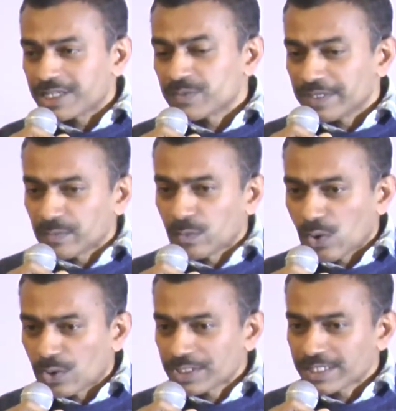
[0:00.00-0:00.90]
He's been
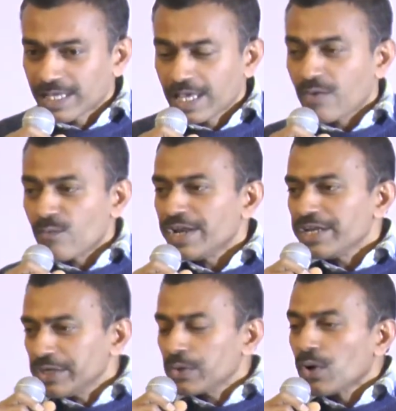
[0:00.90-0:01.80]
warned,
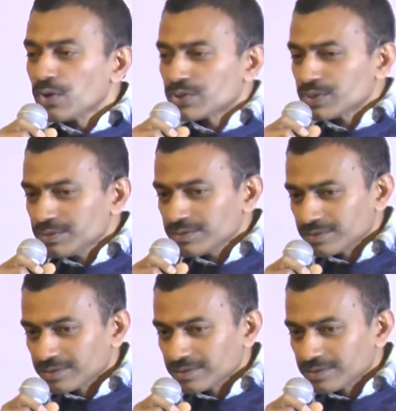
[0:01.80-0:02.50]
when you go to